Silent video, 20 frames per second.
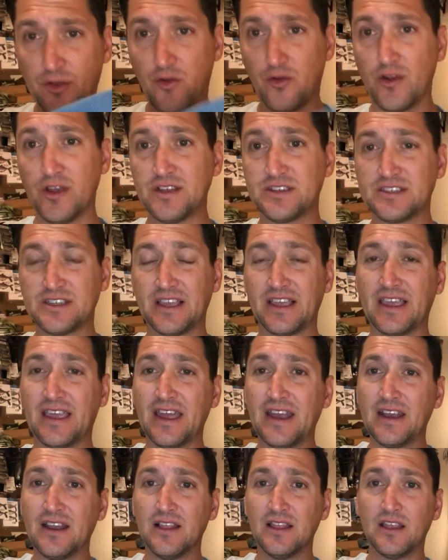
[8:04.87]
with Chris and
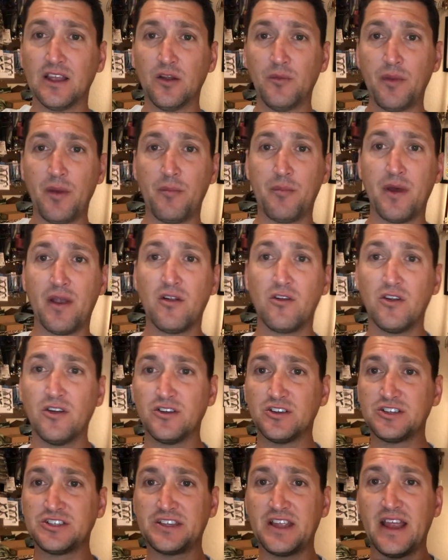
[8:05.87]
getting a little bit better
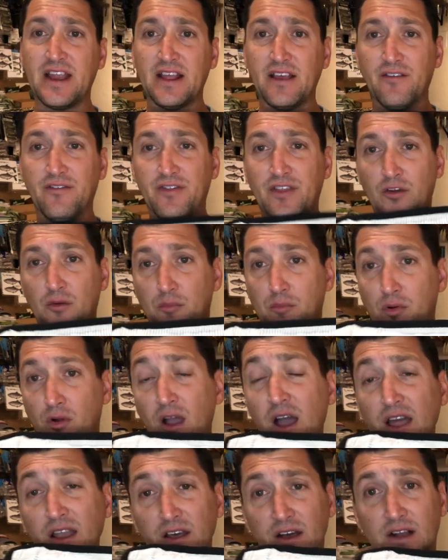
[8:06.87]
understanding of their
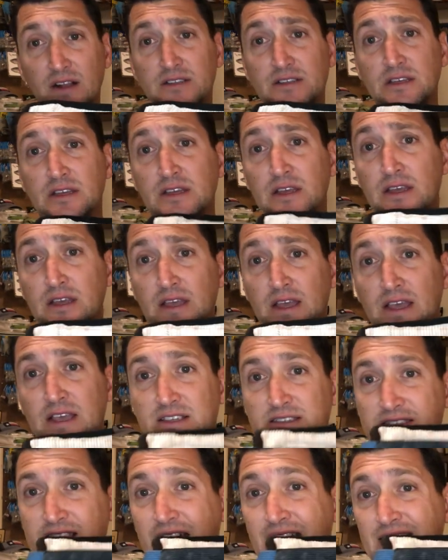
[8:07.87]
product
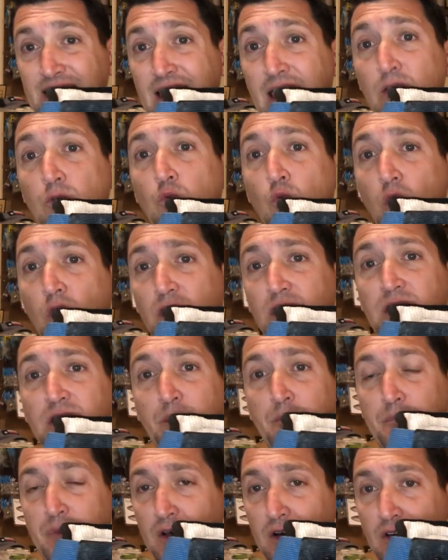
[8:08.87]
is that they
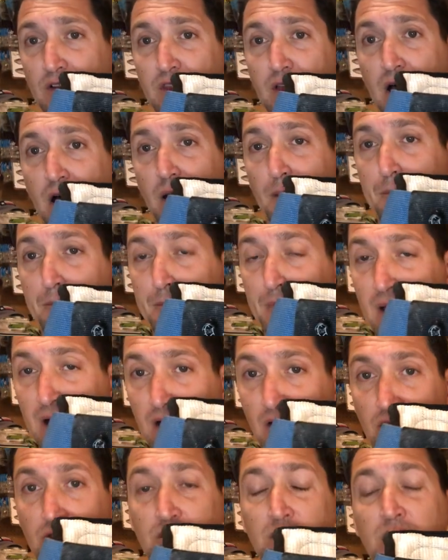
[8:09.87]
wanted to build a
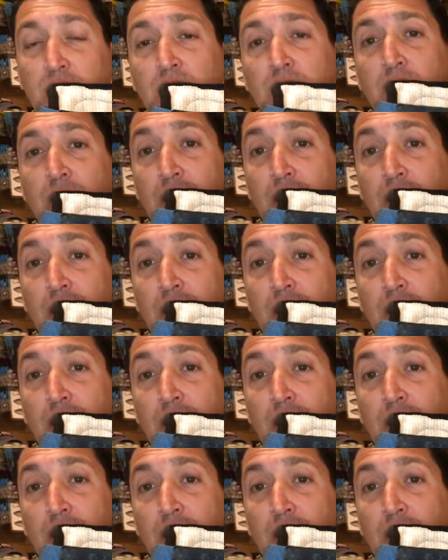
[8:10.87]
belt